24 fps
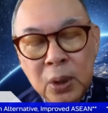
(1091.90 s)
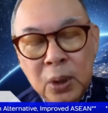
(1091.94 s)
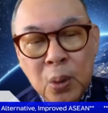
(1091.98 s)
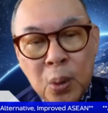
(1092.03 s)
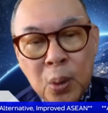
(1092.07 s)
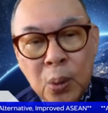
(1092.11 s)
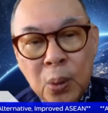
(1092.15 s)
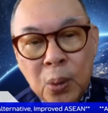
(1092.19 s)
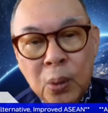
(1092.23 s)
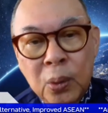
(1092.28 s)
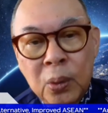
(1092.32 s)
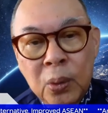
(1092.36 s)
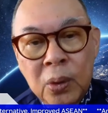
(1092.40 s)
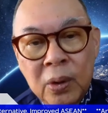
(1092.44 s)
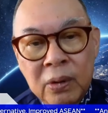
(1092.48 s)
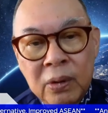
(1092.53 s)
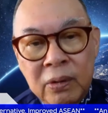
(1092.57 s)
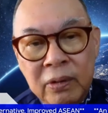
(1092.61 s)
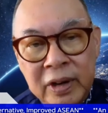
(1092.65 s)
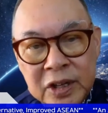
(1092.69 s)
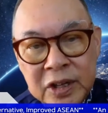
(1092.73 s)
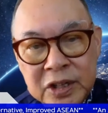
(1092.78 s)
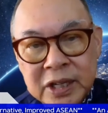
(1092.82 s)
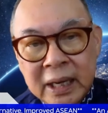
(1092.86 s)
to the
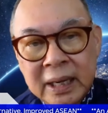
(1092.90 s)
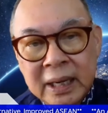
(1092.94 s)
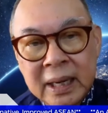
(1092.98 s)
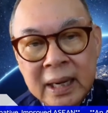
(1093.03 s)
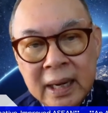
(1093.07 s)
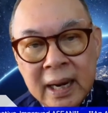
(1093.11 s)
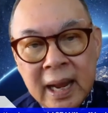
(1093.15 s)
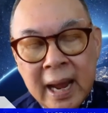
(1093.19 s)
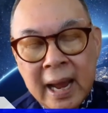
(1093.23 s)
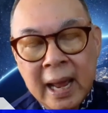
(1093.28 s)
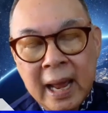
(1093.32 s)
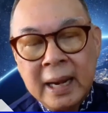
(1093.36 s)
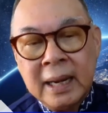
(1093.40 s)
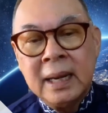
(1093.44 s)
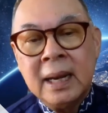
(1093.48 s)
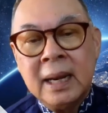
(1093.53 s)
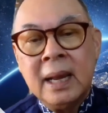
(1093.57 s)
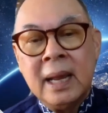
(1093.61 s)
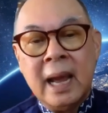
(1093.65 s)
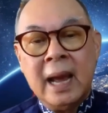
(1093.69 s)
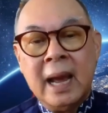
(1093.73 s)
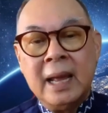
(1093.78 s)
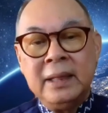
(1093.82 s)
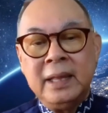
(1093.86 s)
whole region,
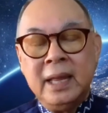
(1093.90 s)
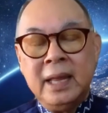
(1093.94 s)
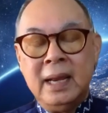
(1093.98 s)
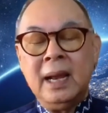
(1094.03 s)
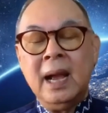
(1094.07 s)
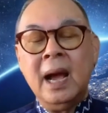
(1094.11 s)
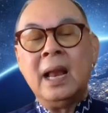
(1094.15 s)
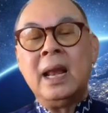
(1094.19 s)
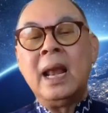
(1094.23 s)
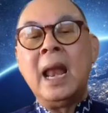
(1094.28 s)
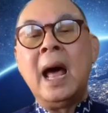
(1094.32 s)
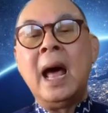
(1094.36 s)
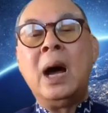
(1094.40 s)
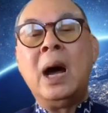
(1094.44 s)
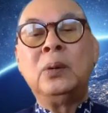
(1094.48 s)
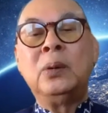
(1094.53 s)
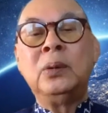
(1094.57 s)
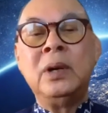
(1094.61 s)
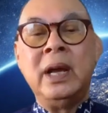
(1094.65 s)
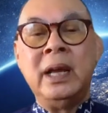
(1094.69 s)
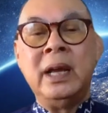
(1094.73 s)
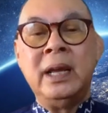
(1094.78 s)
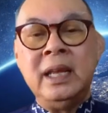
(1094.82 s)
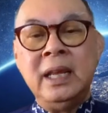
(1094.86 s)
and I think
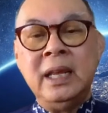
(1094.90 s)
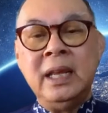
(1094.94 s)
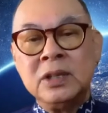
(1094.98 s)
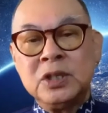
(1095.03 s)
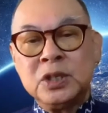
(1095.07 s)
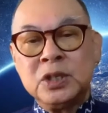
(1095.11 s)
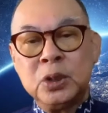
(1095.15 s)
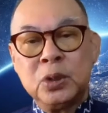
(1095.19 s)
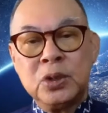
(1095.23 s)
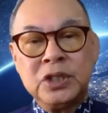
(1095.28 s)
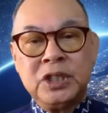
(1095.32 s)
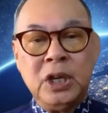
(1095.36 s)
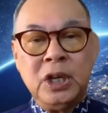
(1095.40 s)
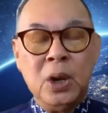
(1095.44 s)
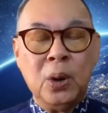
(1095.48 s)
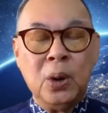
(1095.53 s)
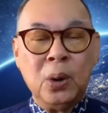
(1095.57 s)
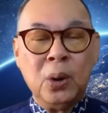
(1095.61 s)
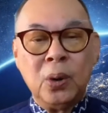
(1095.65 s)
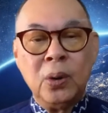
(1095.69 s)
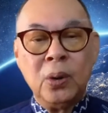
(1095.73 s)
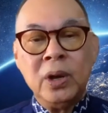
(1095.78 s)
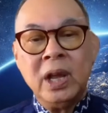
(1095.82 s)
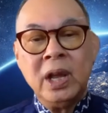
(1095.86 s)
allow
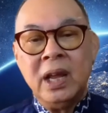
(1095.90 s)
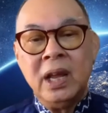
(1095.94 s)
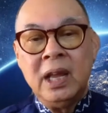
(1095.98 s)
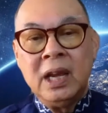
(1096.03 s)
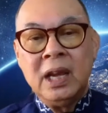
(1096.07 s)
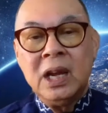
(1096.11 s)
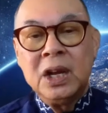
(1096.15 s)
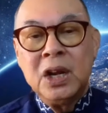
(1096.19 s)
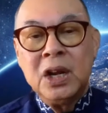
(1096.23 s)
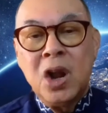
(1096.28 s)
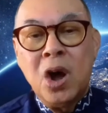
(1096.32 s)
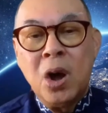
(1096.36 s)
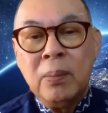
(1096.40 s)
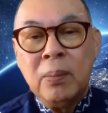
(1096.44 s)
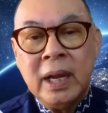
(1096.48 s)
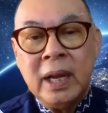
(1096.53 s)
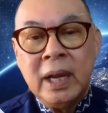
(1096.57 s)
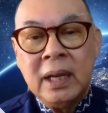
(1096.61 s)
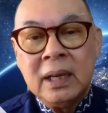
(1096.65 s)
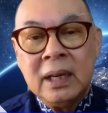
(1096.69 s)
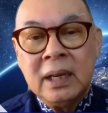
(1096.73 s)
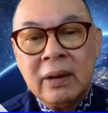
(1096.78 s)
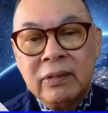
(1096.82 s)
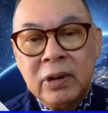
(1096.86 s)

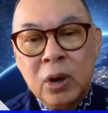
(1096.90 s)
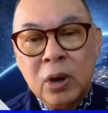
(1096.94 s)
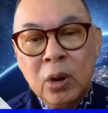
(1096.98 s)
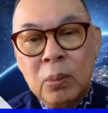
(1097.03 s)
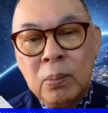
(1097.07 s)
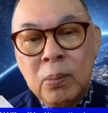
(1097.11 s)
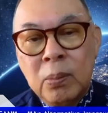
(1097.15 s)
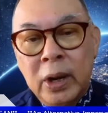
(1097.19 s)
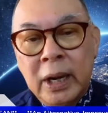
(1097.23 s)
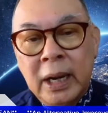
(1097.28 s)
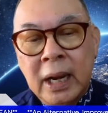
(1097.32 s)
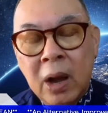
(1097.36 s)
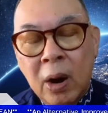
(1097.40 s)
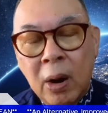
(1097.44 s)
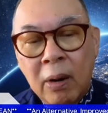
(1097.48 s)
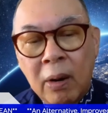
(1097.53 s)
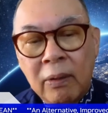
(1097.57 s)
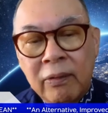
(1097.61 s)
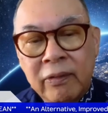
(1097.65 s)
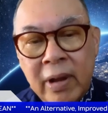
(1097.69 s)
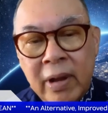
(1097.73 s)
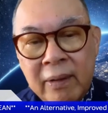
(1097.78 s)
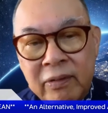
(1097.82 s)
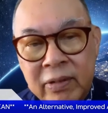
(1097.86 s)
socio-economic development
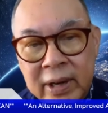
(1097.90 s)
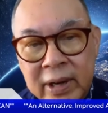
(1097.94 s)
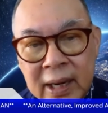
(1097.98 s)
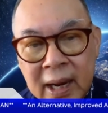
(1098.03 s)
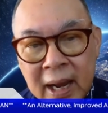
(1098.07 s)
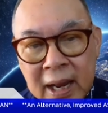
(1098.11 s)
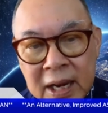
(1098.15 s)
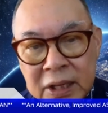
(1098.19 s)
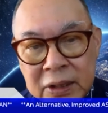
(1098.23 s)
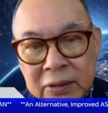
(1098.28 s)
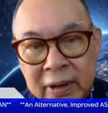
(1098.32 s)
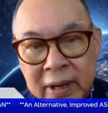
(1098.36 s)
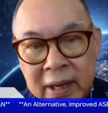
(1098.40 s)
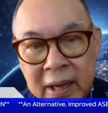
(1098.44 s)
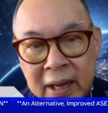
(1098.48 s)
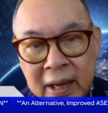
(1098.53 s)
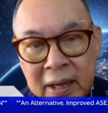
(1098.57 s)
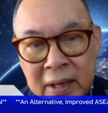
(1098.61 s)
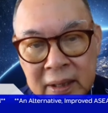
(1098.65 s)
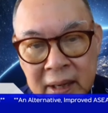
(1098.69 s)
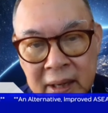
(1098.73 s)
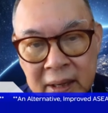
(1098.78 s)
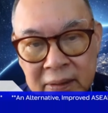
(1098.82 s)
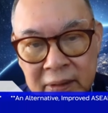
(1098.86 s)
of every country
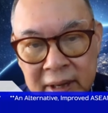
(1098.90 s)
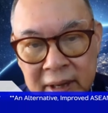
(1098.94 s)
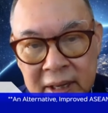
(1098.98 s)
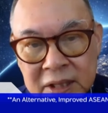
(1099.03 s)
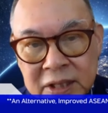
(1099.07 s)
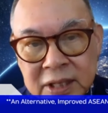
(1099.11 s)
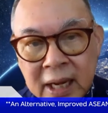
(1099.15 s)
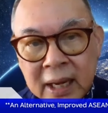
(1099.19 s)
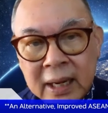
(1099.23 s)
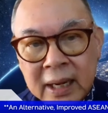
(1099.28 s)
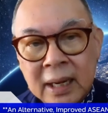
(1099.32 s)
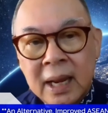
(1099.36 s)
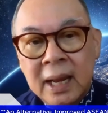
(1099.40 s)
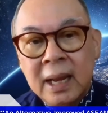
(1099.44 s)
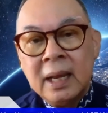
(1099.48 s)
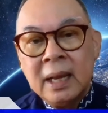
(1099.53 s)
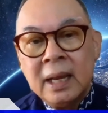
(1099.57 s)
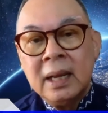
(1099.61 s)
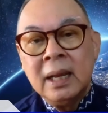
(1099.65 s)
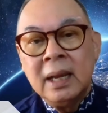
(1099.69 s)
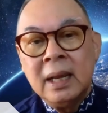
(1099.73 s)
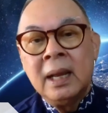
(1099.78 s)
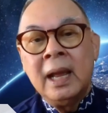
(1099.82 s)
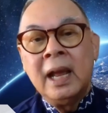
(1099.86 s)
in the region,
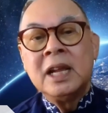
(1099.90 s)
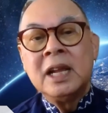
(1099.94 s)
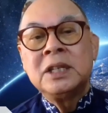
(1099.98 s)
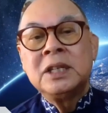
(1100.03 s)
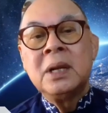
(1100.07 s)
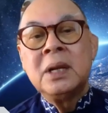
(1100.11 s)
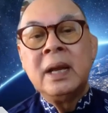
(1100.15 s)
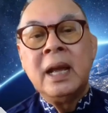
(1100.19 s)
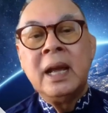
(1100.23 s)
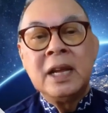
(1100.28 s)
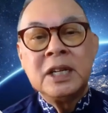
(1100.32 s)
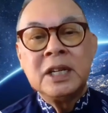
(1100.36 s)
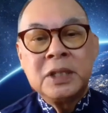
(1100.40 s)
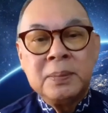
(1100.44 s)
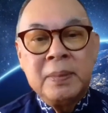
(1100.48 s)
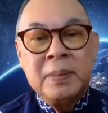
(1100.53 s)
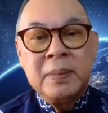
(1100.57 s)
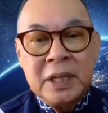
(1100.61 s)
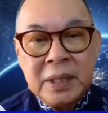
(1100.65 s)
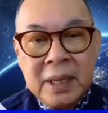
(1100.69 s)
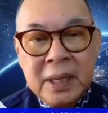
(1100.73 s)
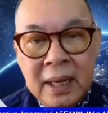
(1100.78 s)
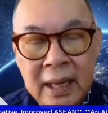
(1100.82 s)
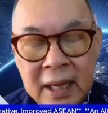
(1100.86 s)

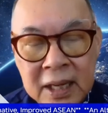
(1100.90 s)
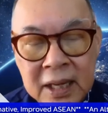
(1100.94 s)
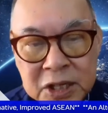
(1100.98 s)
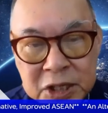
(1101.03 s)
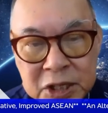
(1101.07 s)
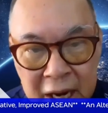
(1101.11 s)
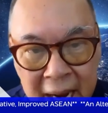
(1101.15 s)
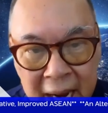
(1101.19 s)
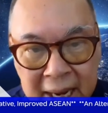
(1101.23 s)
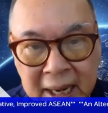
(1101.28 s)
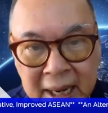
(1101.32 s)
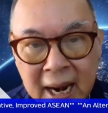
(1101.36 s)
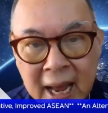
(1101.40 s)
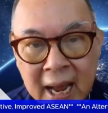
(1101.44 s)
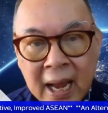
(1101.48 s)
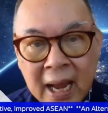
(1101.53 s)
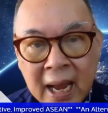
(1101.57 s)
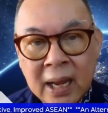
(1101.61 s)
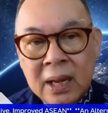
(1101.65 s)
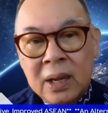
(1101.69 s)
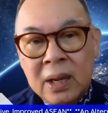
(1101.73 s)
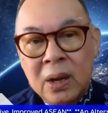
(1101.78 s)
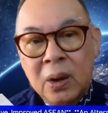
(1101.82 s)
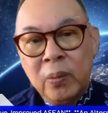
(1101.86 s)
especially
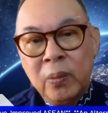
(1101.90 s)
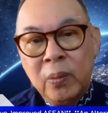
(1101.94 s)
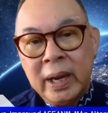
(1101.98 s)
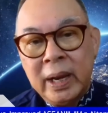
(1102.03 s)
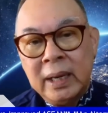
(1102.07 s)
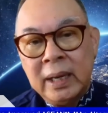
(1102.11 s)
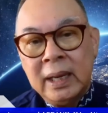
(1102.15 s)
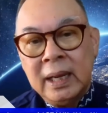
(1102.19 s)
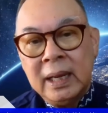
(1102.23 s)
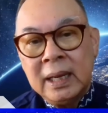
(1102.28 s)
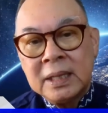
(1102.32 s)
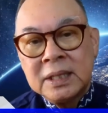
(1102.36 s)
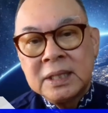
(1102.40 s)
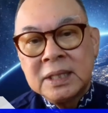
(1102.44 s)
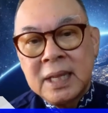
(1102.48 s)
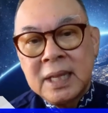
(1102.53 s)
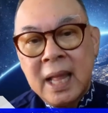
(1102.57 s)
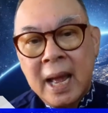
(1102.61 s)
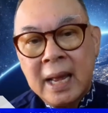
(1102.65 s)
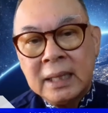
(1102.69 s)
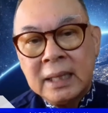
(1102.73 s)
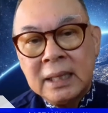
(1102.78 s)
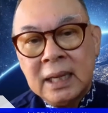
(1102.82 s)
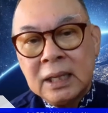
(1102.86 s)
China, when it
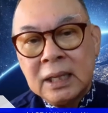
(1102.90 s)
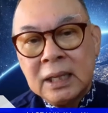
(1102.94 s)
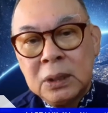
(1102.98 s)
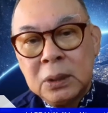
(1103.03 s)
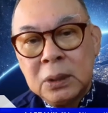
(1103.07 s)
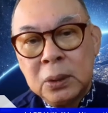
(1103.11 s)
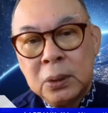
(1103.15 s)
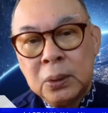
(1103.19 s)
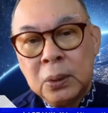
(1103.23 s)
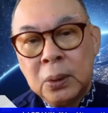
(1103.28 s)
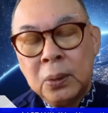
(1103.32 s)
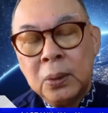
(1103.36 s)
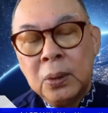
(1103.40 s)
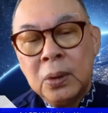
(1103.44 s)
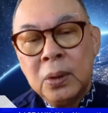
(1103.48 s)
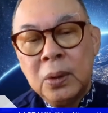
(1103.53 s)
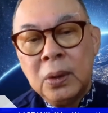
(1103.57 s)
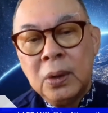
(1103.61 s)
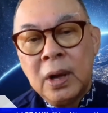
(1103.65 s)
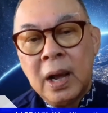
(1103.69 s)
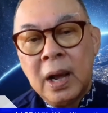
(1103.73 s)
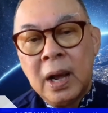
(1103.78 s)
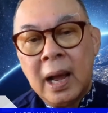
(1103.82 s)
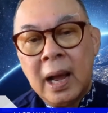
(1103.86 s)
started to
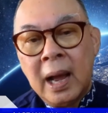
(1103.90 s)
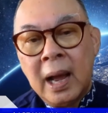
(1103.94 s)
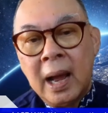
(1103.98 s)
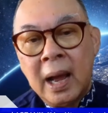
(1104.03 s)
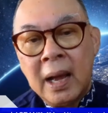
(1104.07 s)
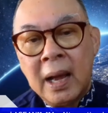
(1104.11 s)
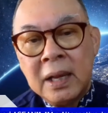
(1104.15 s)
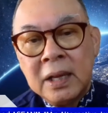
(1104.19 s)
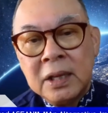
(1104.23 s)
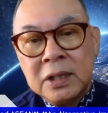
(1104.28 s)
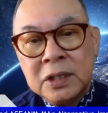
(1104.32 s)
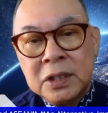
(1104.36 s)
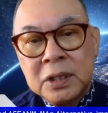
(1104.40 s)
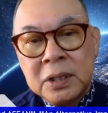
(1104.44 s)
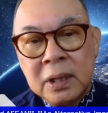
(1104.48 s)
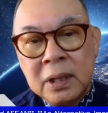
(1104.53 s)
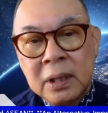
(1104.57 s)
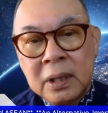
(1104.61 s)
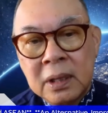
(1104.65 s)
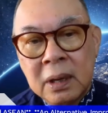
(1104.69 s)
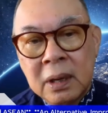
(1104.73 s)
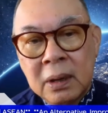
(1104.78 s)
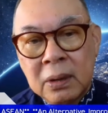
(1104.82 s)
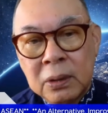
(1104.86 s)

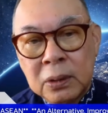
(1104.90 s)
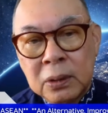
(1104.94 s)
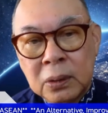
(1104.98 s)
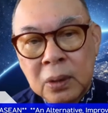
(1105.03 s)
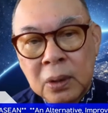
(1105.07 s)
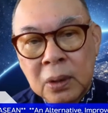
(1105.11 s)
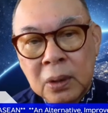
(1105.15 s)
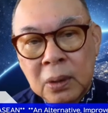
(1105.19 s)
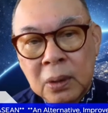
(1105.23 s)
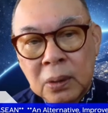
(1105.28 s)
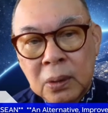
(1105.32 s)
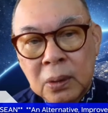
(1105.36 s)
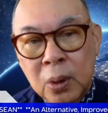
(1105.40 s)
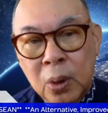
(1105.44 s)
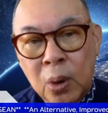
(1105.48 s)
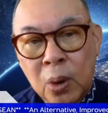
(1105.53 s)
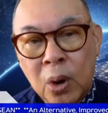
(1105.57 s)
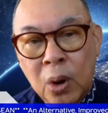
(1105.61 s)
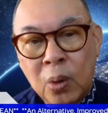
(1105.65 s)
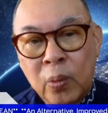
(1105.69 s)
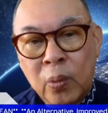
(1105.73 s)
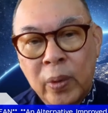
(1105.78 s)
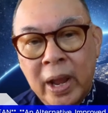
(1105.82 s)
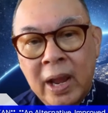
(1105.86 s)

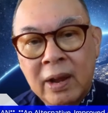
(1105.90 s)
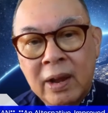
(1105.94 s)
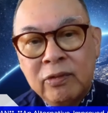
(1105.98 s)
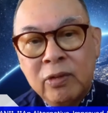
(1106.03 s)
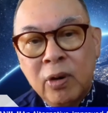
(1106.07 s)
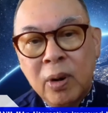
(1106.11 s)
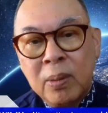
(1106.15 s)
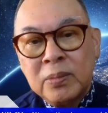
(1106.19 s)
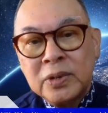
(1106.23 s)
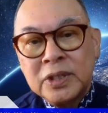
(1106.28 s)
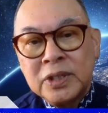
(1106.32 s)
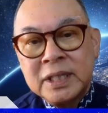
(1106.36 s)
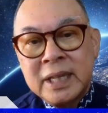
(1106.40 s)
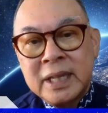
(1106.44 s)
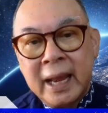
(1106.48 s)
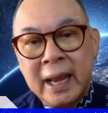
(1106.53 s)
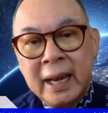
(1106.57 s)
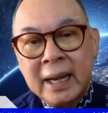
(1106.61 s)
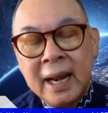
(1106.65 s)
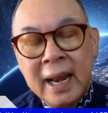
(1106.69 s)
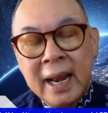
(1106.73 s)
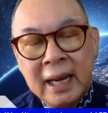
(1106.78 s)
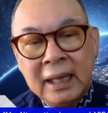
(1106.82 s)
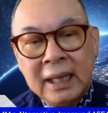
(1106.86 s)
go away from
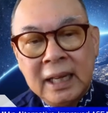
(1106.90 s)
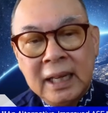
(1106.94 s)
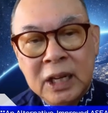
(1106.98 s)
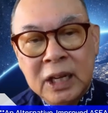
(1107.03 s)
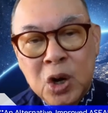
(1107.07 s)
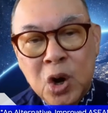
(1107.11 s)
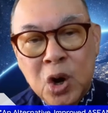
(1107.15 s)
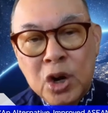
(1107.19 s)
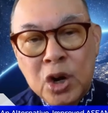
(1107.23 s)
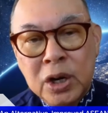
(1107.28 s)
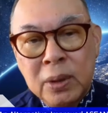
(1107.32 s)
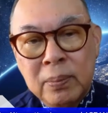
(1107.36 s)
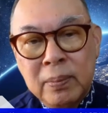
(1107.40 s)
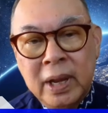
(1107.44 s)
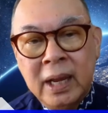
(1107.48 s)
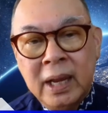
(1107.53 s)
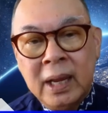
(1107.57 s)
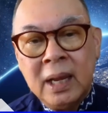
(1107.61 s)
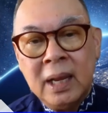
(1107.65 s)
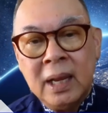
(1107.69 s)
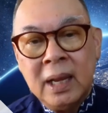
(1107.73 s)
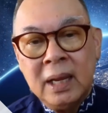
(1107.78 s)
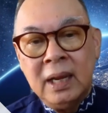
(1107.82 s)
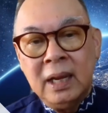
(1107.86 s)
state-led
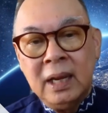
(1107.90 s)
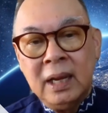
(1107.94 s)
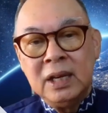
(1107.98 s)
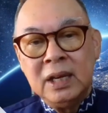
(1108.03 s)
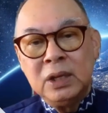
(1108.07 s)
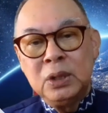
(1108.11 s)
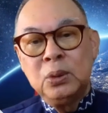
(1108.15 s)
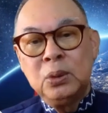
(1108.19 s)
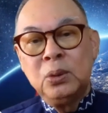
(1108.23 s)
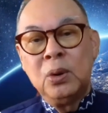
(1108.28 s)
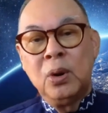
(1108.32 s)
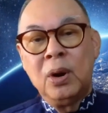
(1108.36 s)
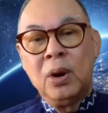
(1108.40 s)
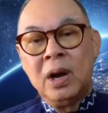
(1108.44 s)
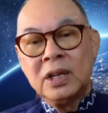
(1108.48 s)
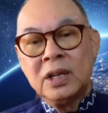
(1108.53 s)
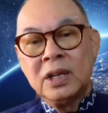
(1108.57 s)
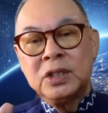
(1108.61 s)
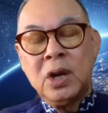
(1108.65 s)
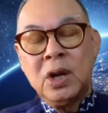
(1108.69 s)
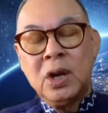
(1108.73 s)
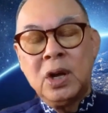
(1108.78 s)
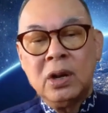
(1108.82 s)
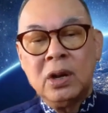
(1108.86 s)
economy into
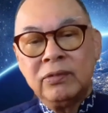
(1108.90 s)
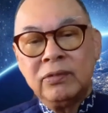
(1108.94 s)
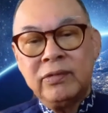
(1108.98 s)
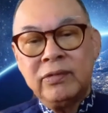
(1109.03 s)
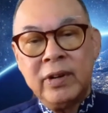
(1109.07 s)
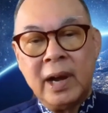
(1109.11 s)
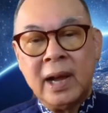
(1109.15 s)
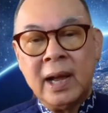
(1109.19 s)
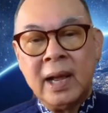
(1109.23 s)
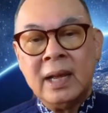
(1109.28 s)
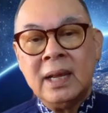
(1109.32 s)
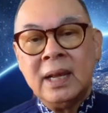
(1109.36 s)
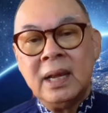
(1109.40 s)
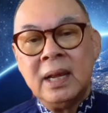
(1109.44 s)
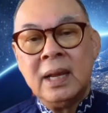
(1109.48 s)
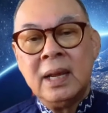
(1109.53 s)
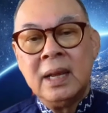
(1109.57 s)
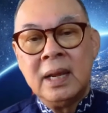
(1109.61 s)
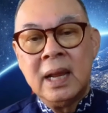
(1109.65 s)
a sort of